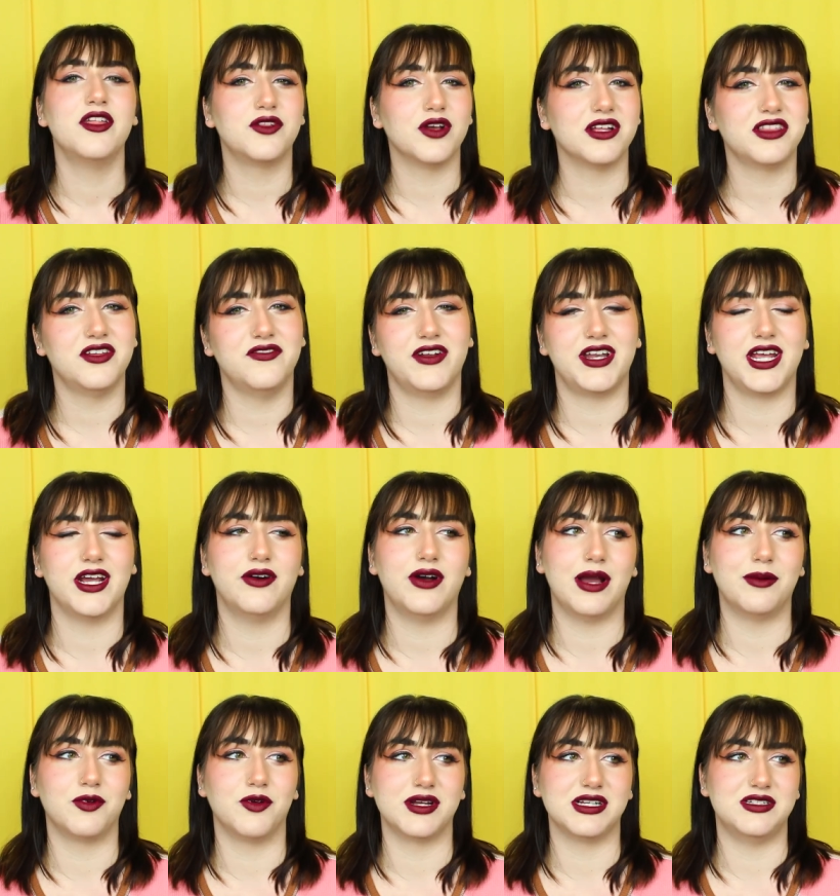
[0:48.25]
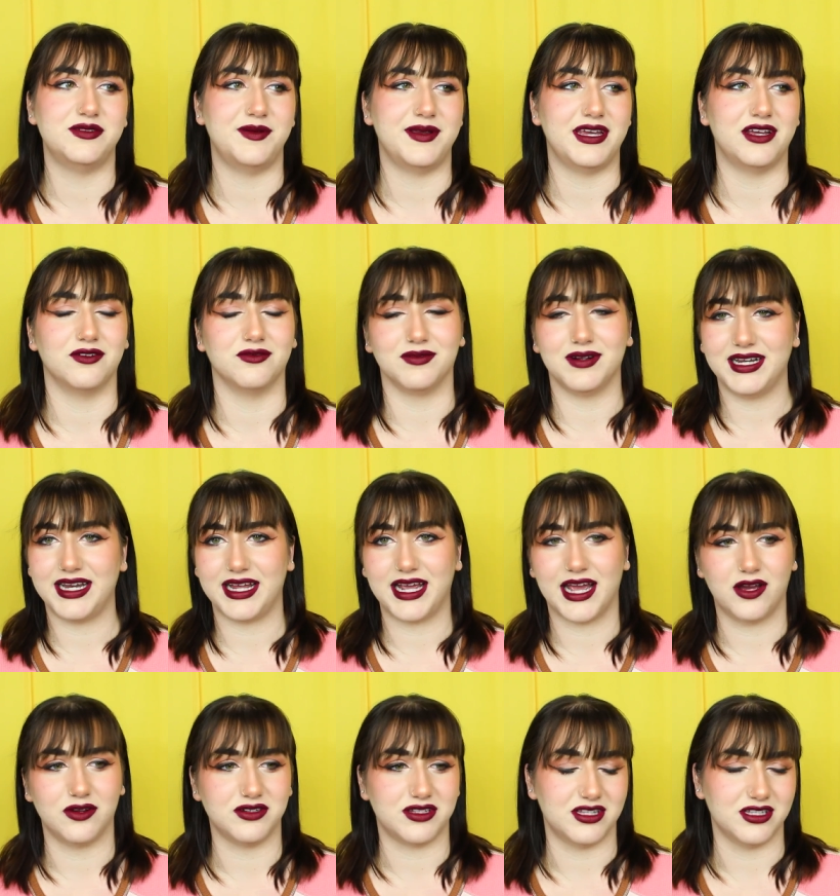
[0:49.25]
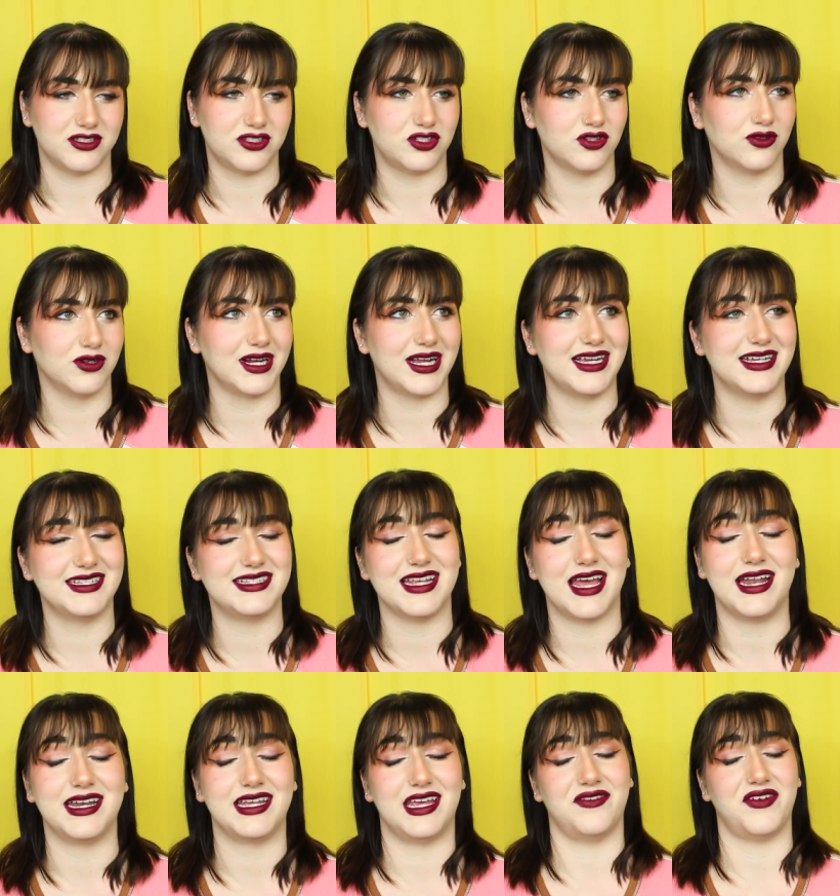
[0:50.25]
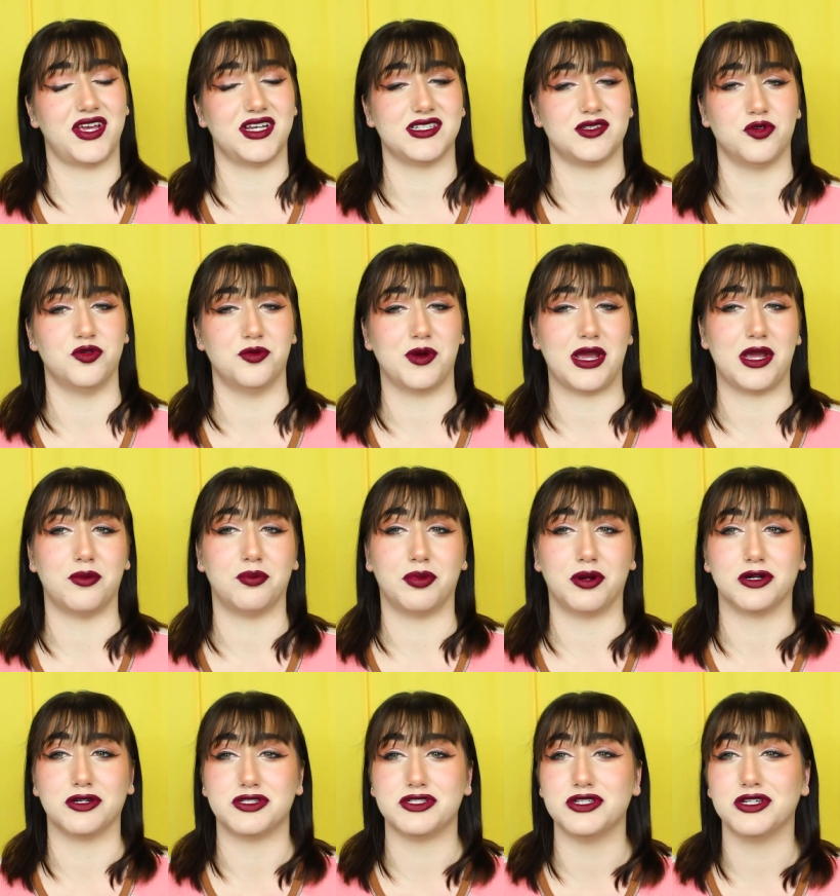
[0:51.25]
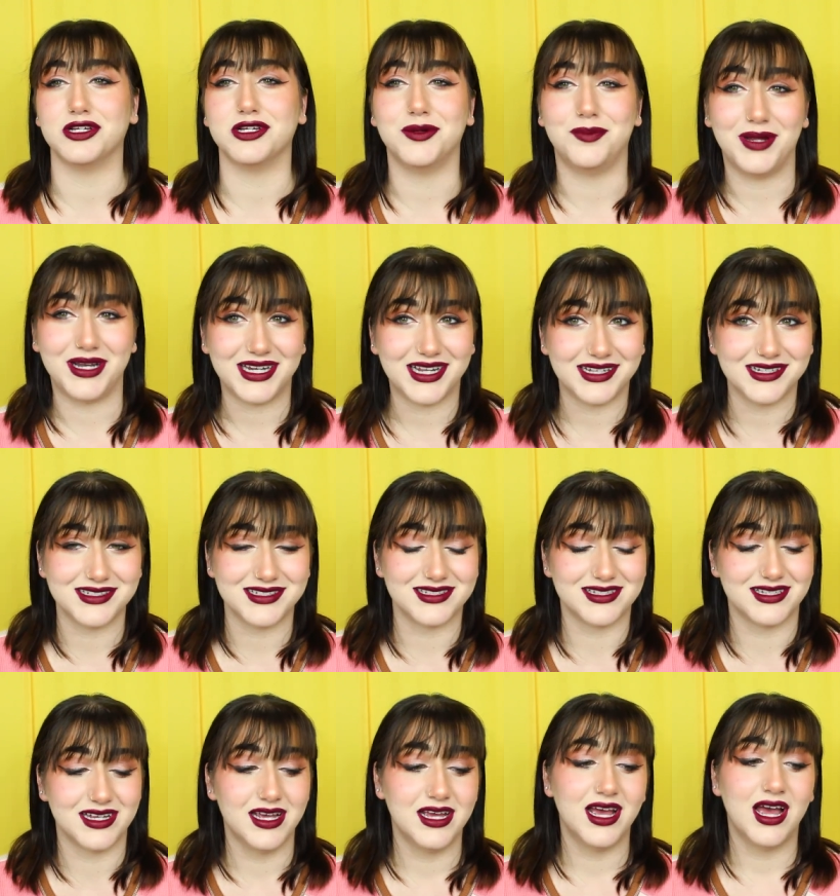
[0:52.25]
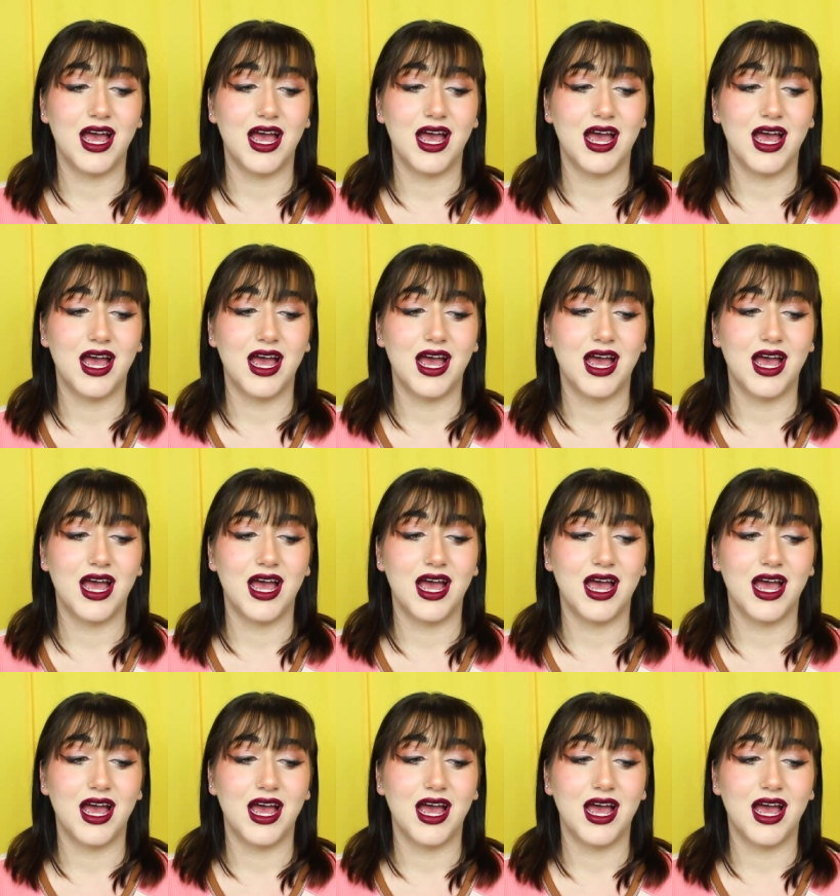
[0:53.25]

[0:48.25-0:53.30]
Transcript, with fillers: Throughout the video I'm going to be reading out the stories and giving some of my personal opinions